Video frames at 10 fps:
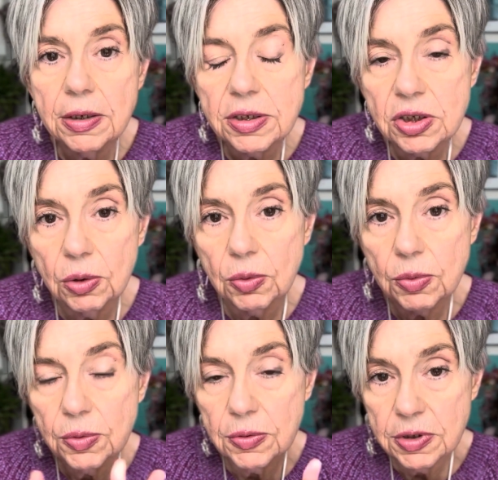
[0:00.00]
So
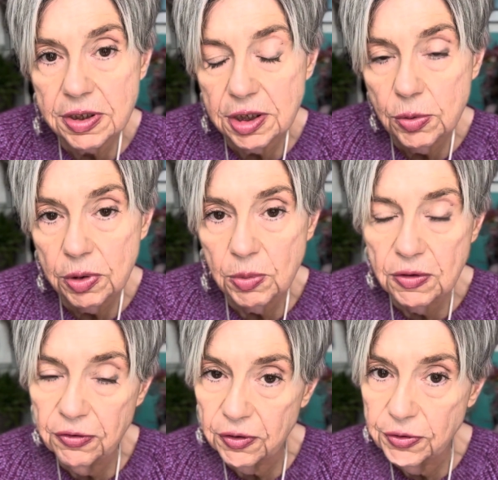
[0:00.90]
stick with me
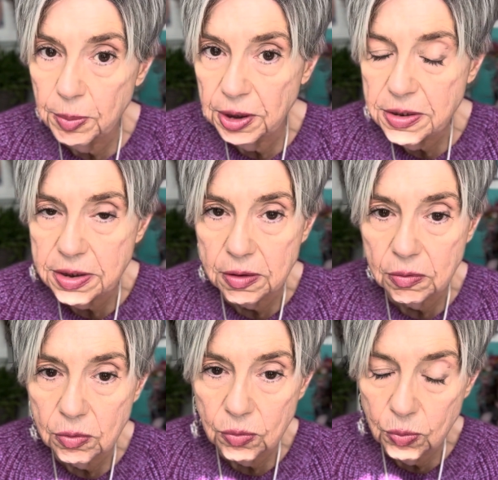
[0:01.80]
for a few minutes
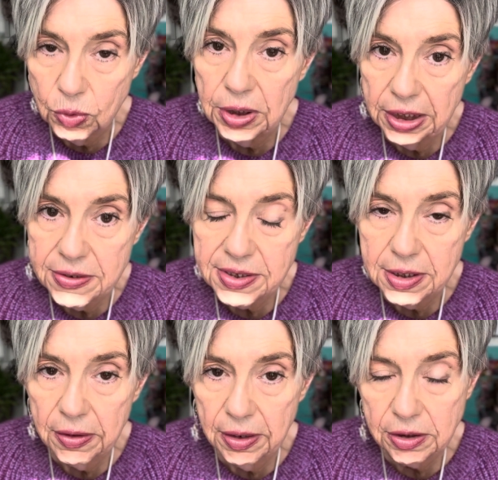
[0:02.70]
and we'll kind of see
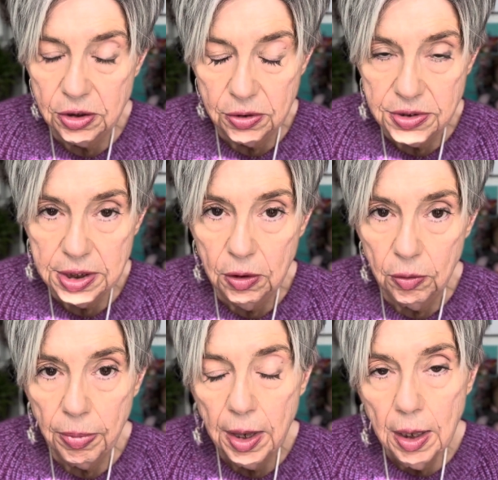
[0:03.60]
how that turns out.